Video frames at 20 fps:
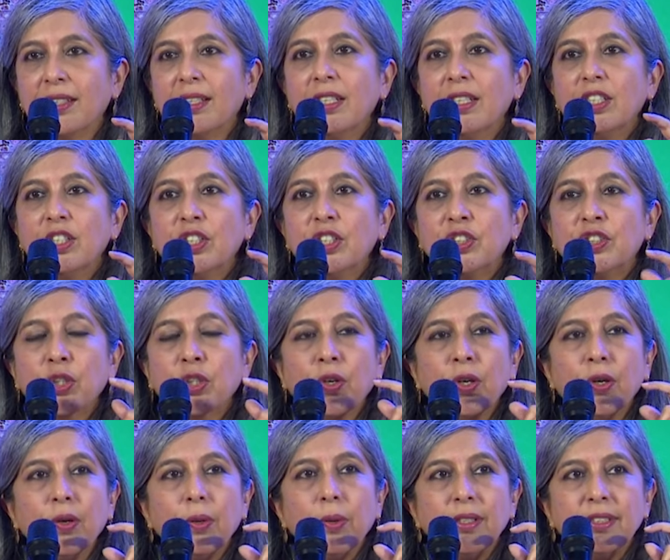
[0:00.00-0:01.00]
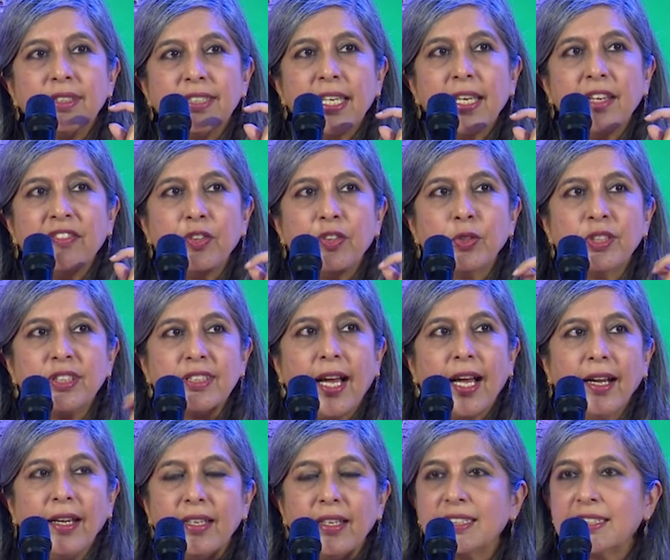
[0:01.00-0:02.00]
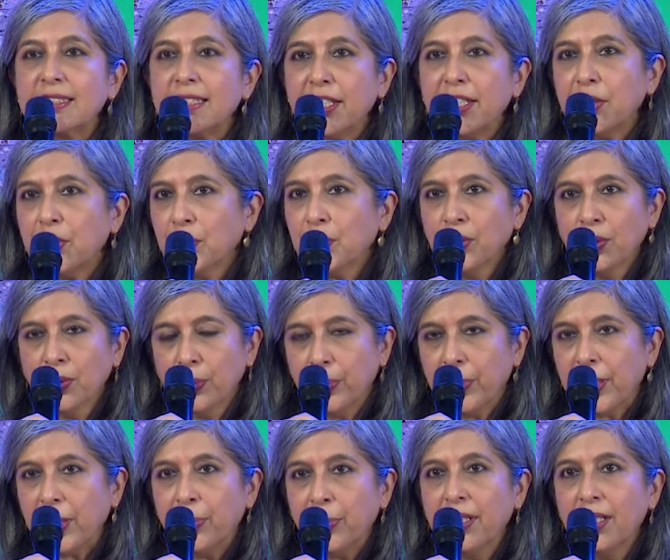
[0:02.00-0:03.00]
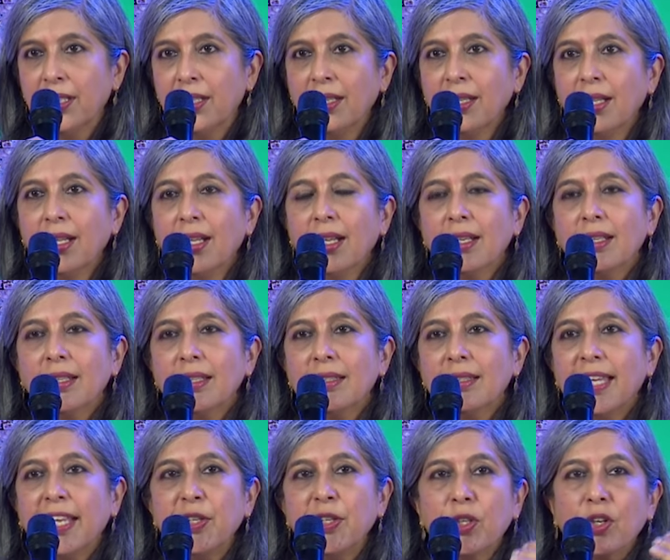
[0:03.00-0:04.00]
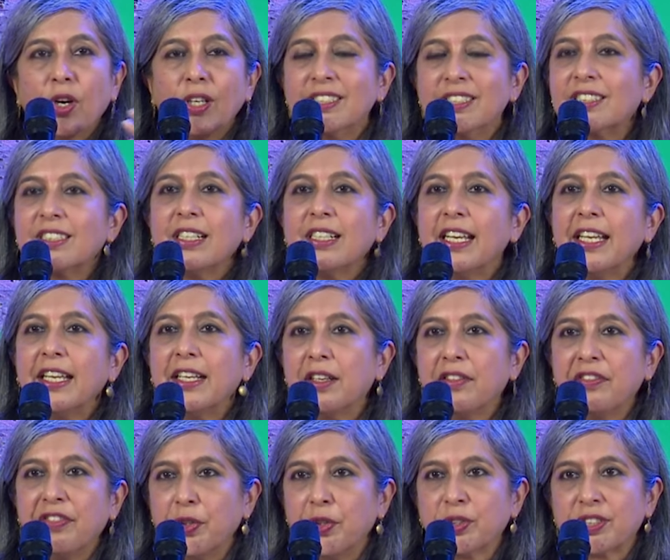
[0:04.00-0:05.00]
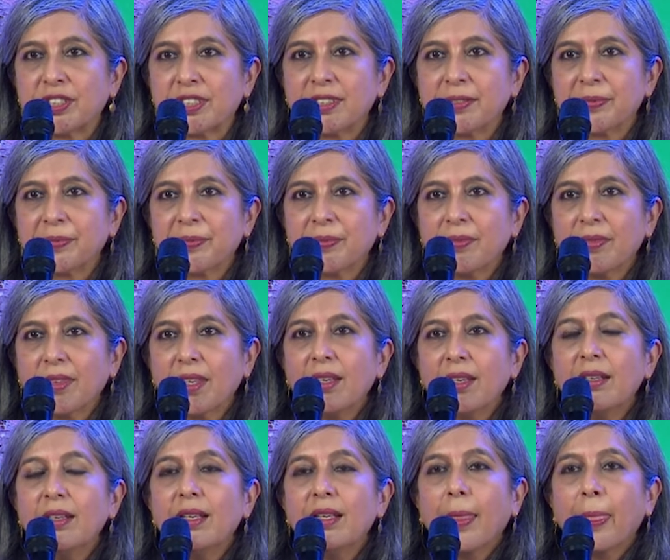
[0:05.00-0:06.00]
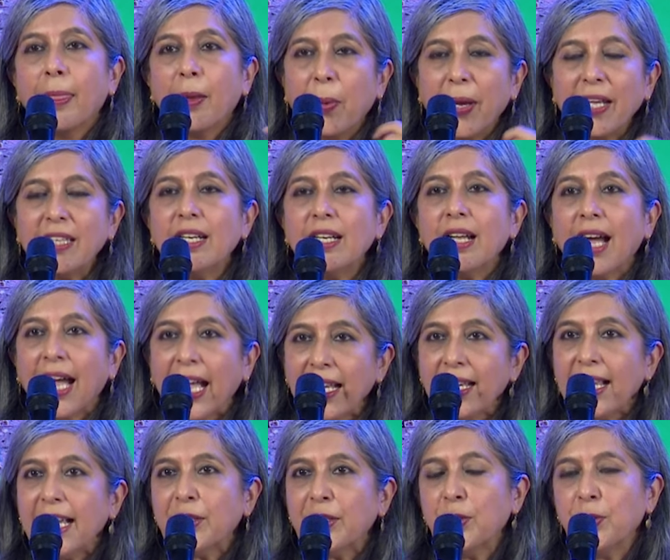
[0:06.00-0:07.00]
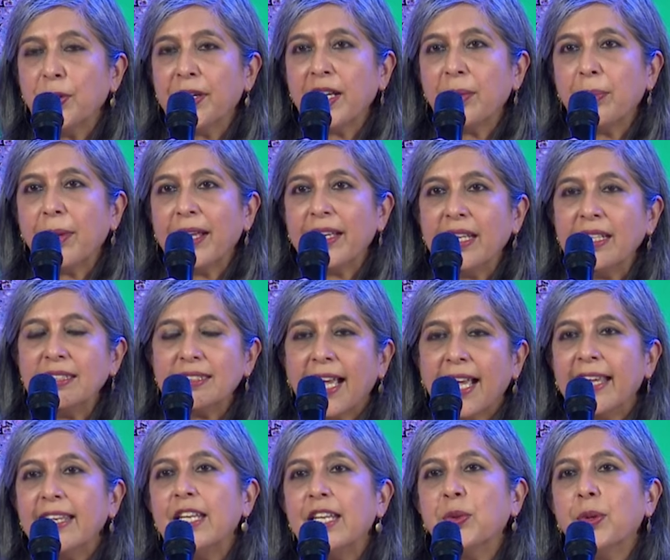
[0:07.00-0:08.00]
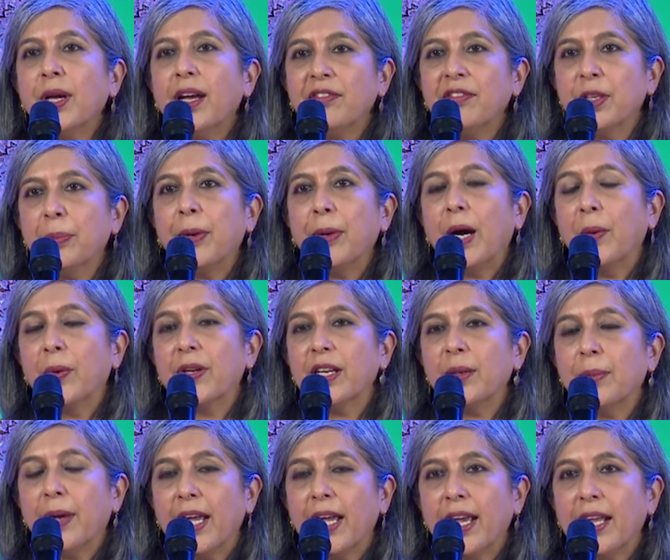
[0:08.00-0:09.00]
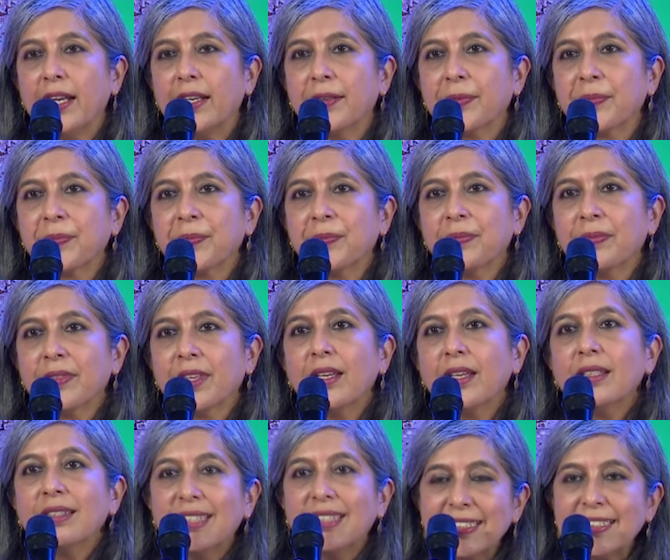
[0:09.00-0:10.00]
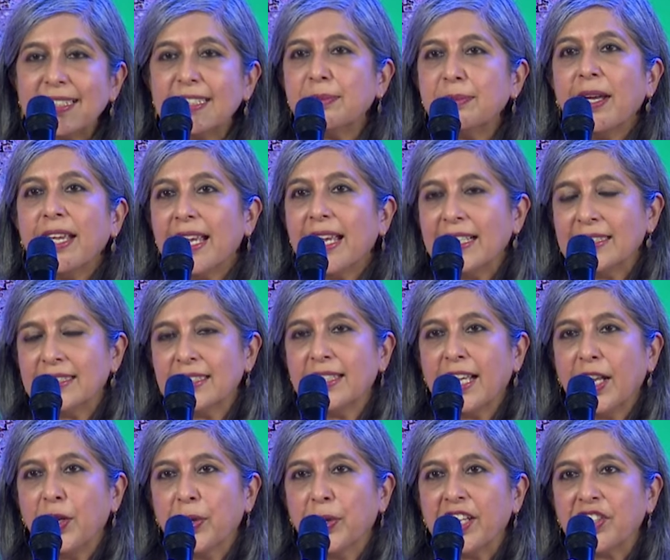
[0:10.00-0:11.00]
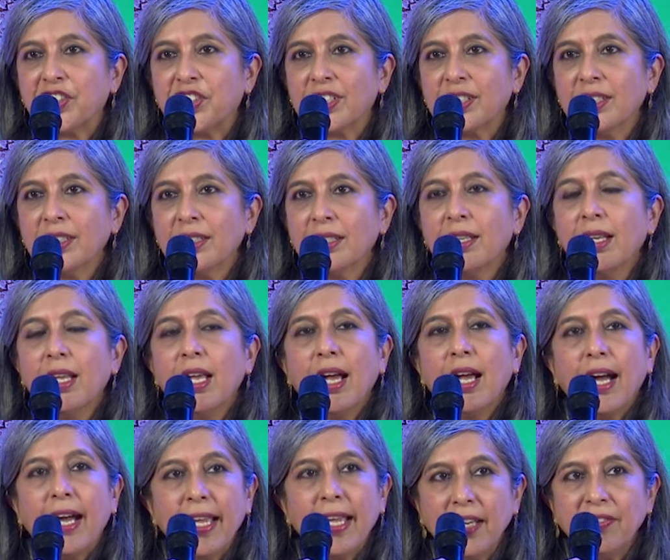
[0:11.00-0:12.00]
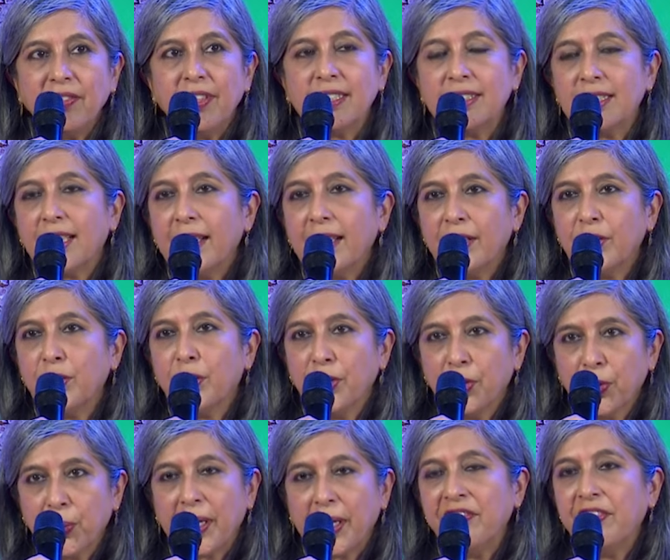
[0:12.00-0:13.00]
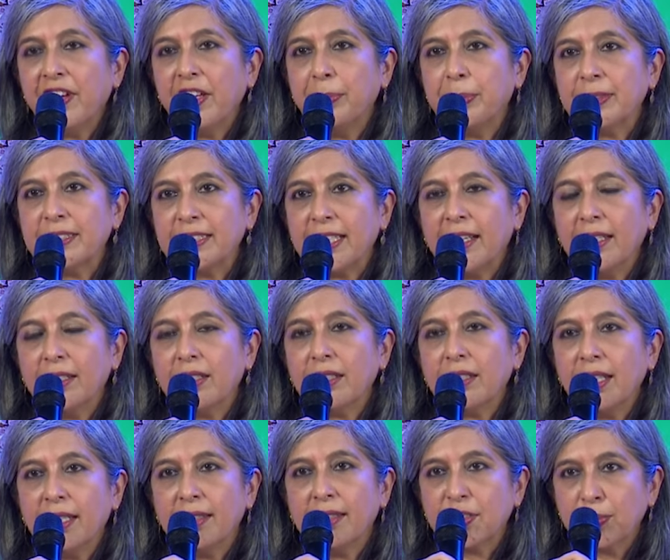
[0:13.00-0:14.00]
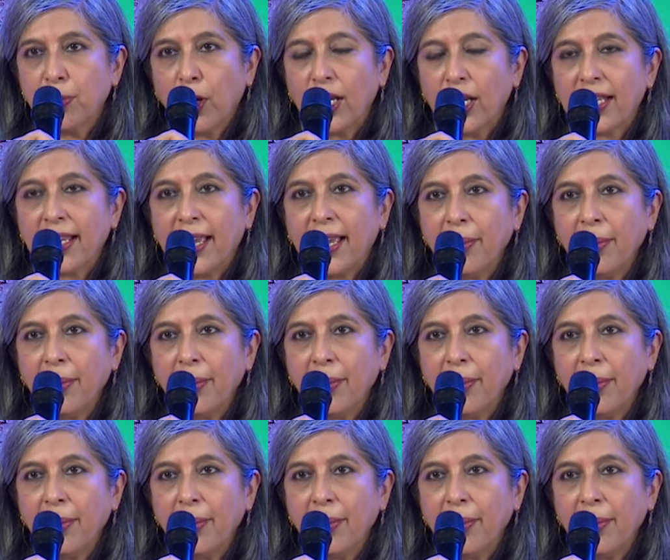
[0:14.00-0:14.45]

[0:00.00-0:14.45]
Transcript: So, see, if you start listening to people, then you're constantly confused. The way that I like to look at money is I need to have the power in my hand. This is my asset allocation. I have decided on a 25% in small cap.